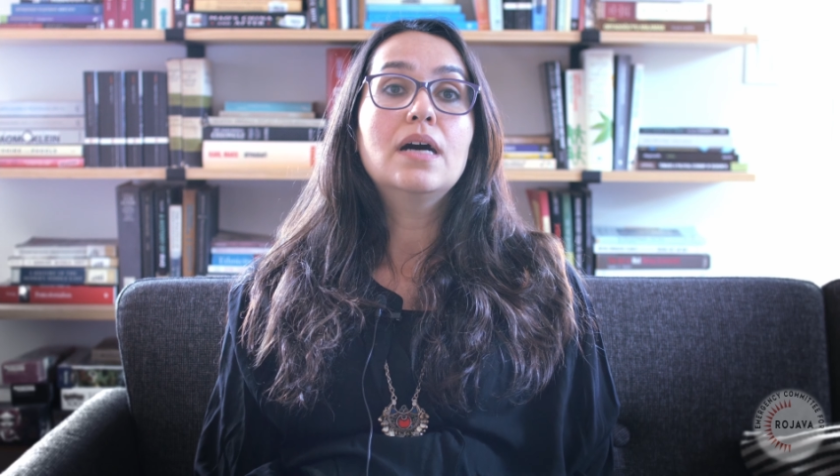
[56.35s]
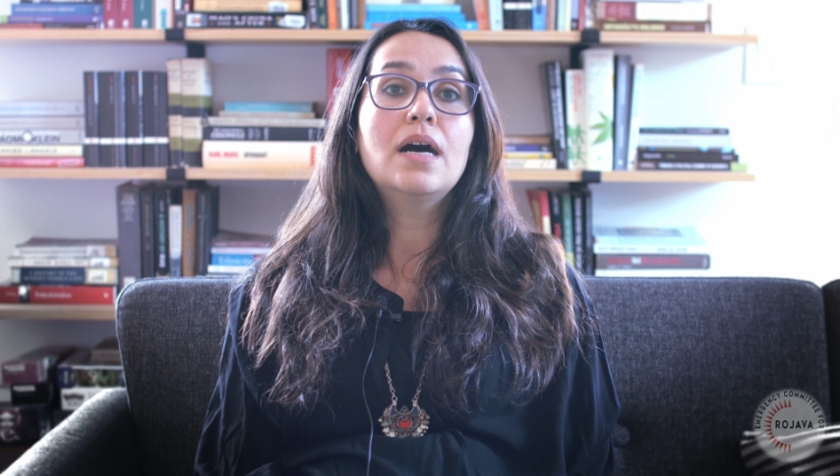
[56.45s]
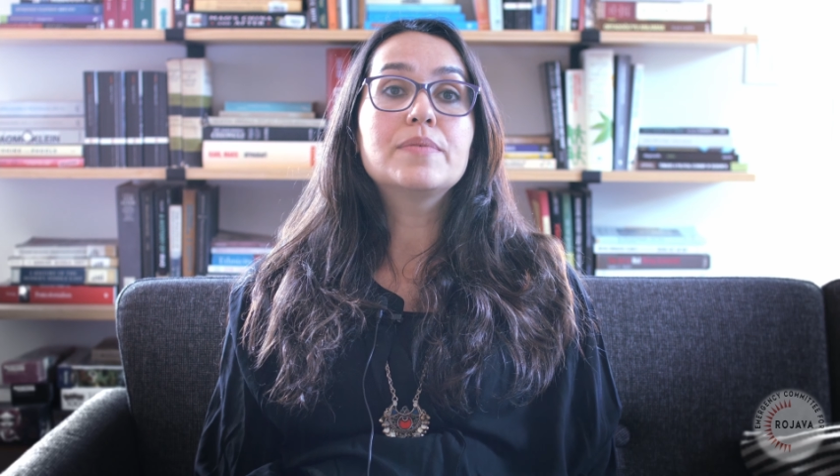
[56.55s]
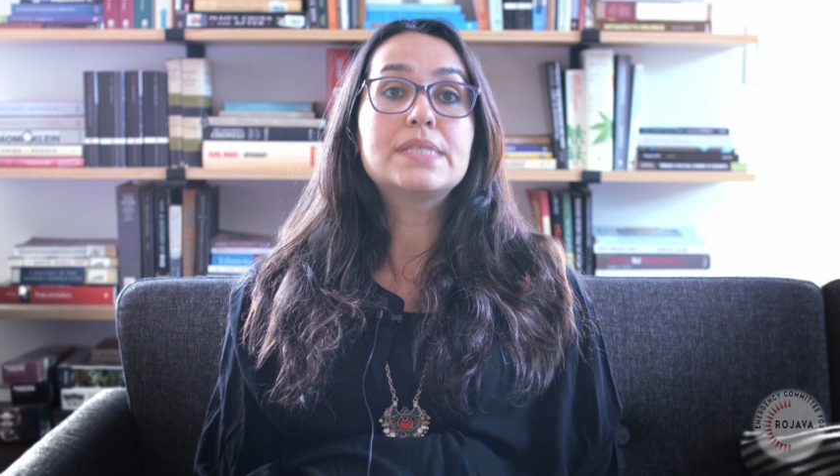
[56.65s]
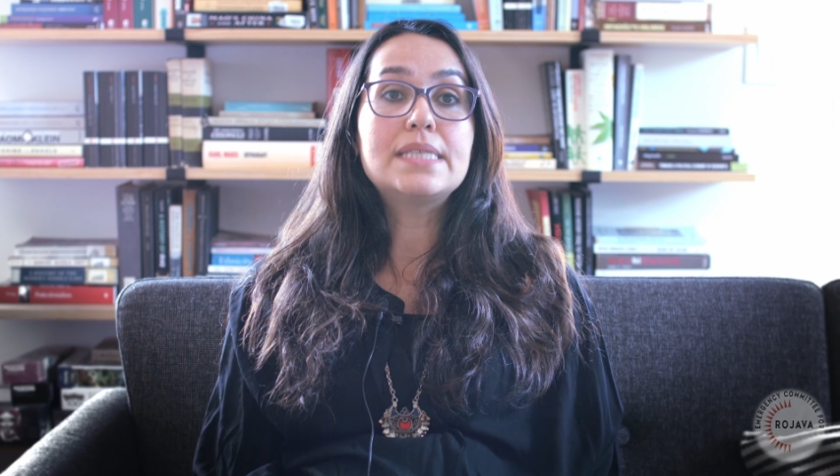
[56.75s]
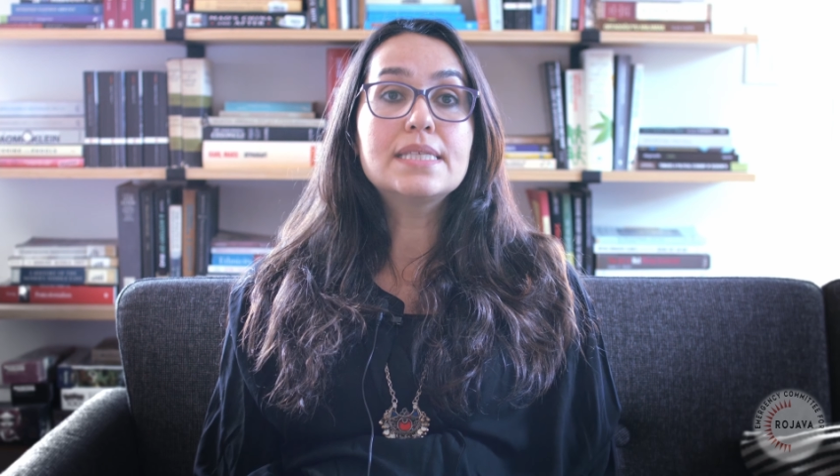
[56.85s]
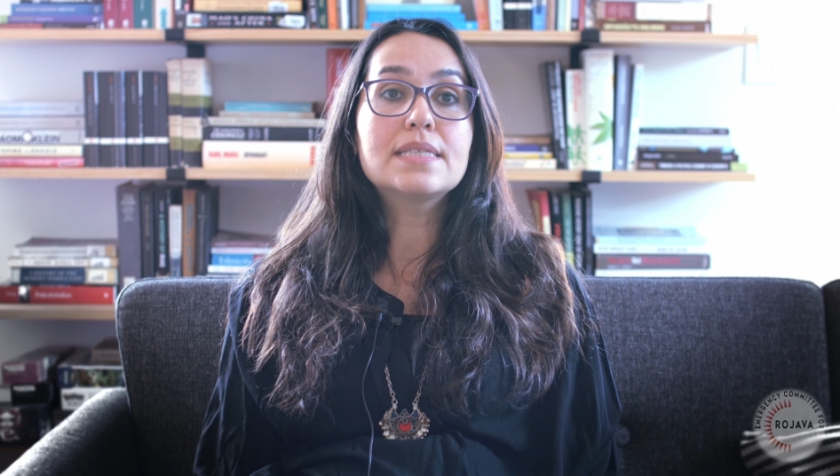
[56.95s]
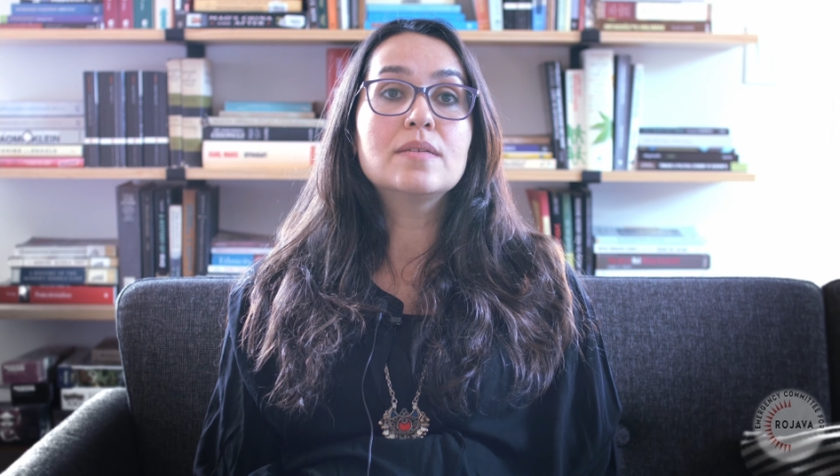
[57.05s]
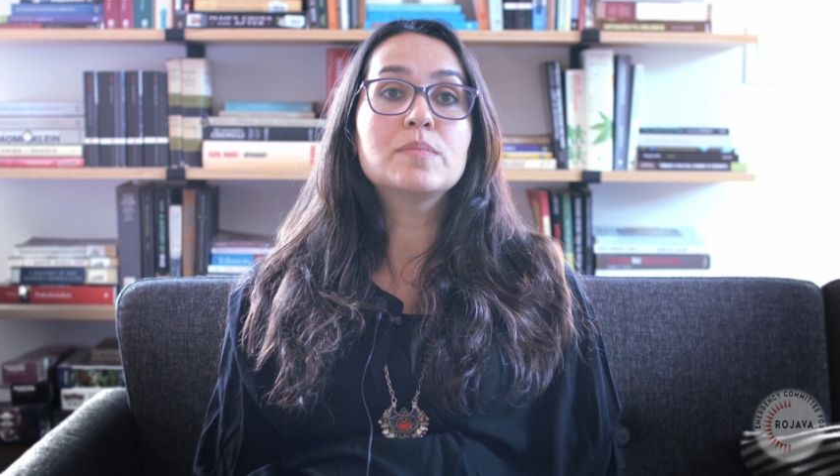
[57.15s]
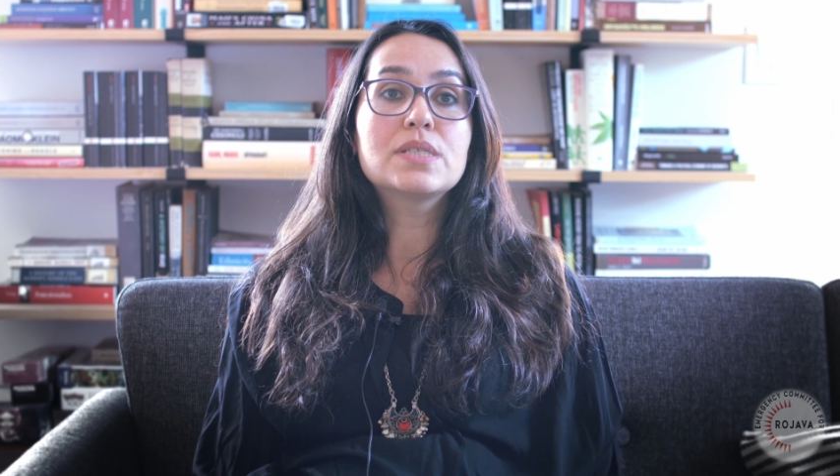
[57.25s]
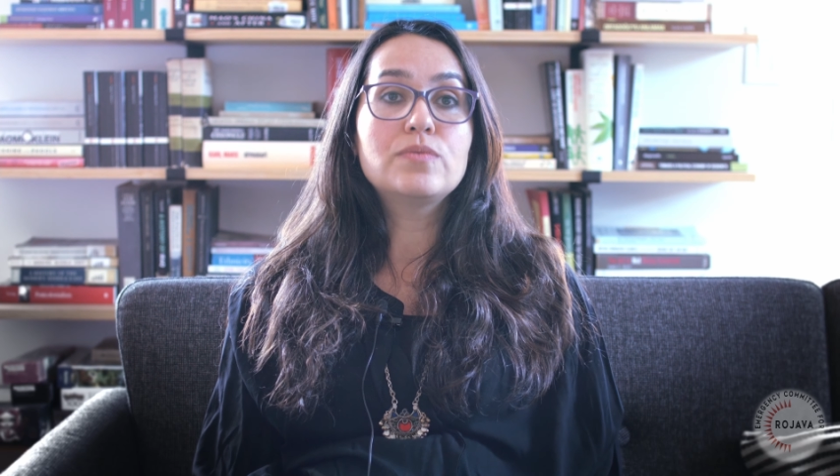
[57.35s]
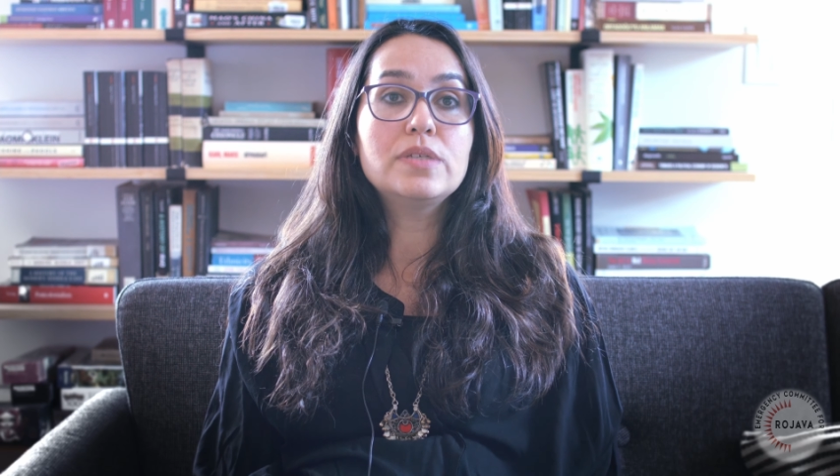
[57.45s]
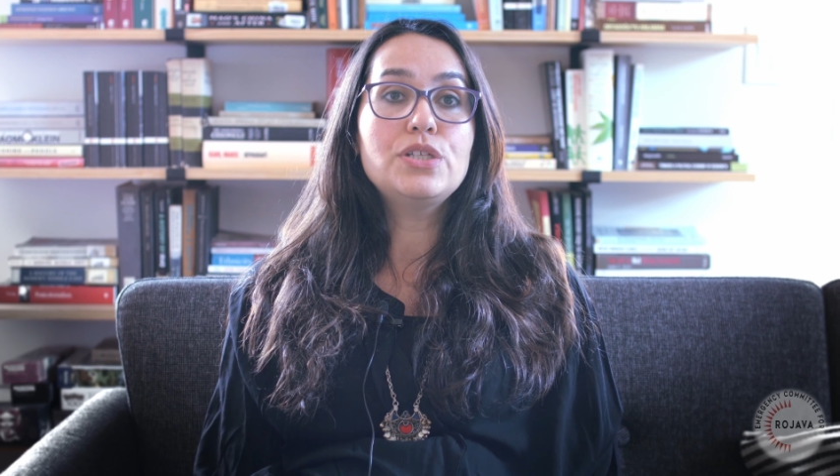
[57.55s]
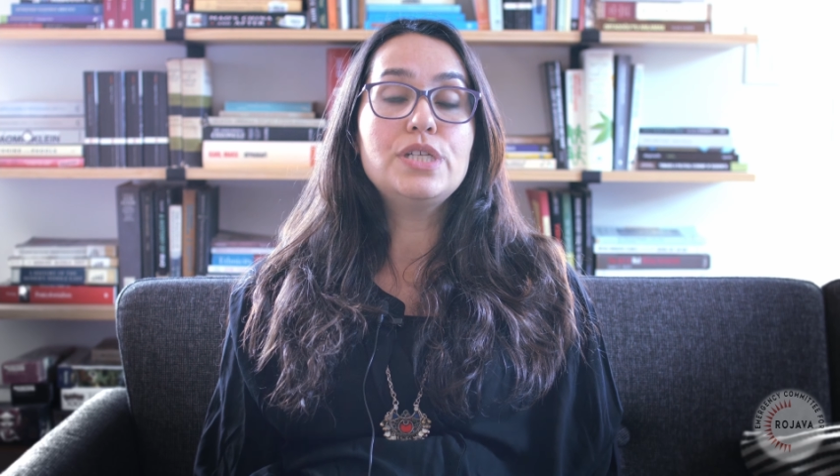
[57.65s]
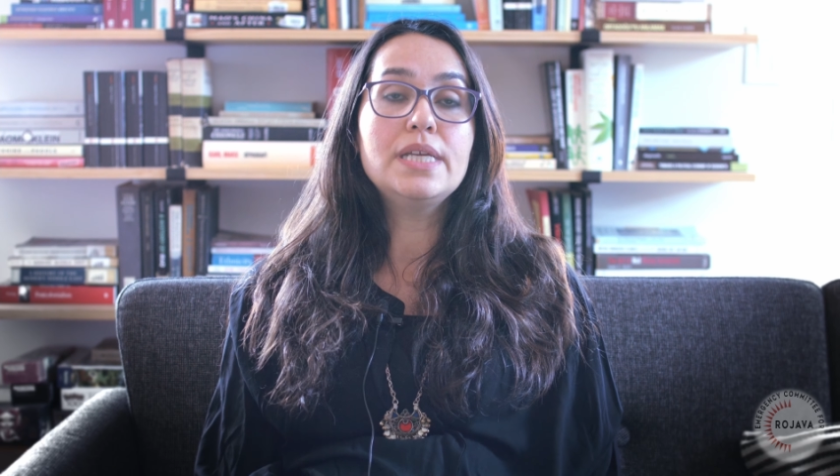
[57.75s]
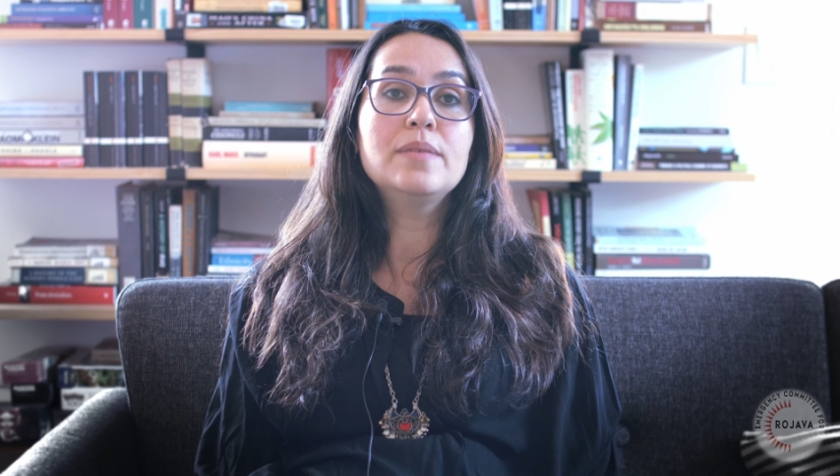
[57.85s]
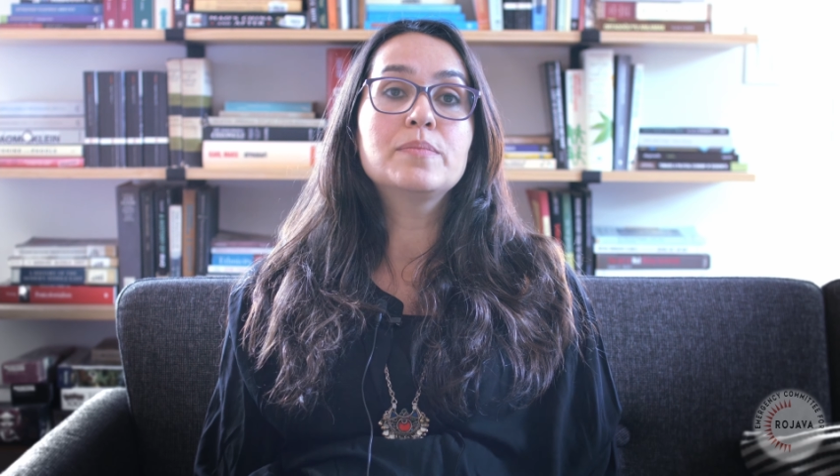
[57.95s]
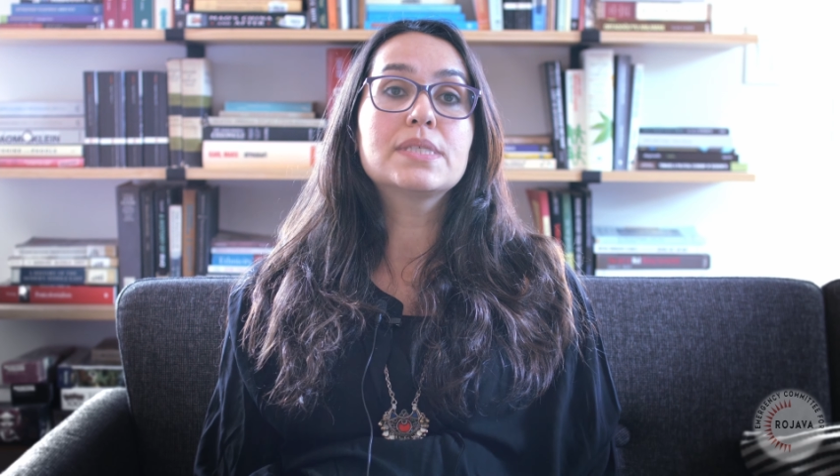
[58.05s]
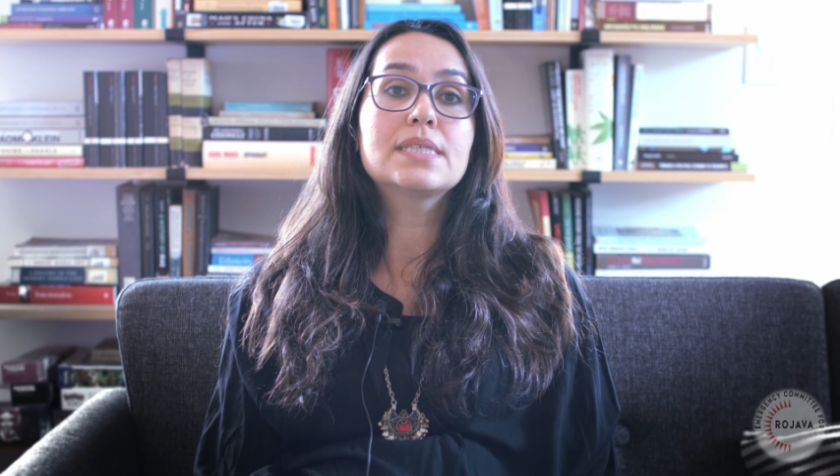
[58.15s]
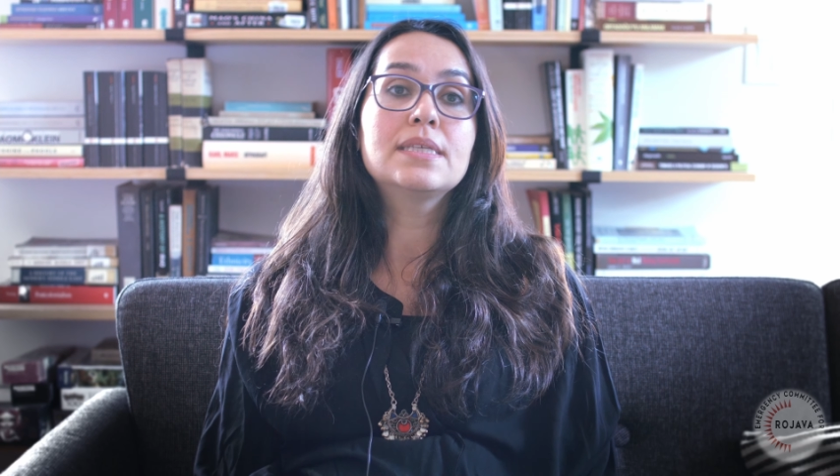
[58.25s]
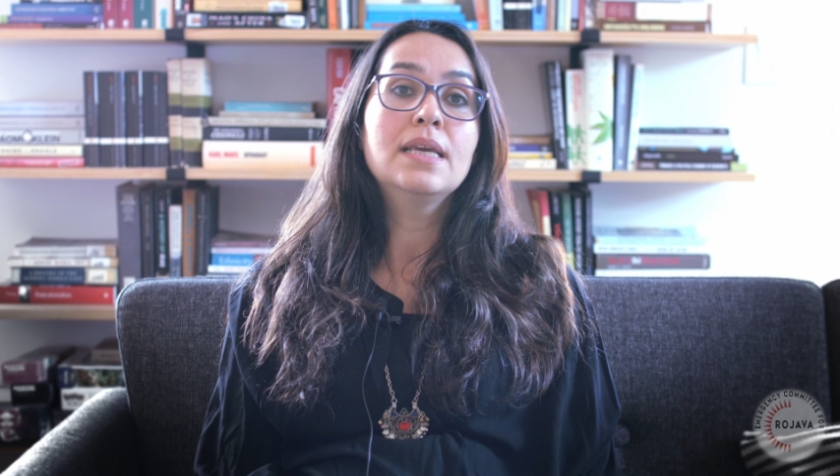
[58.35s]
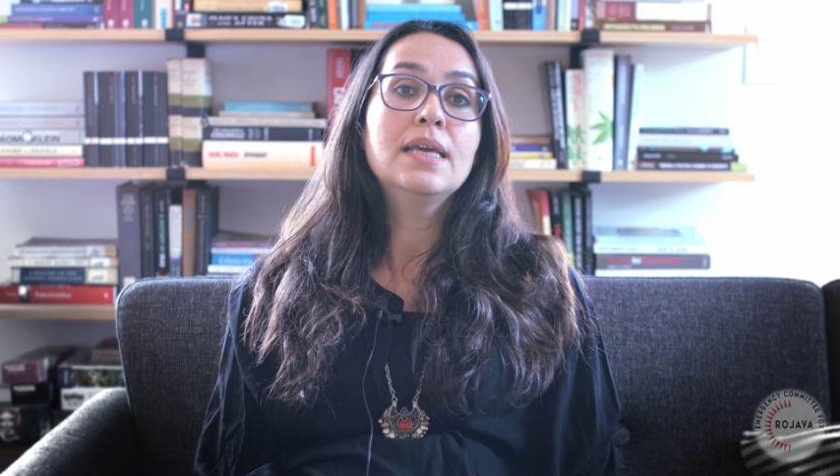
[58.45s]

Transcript: of systems and regimes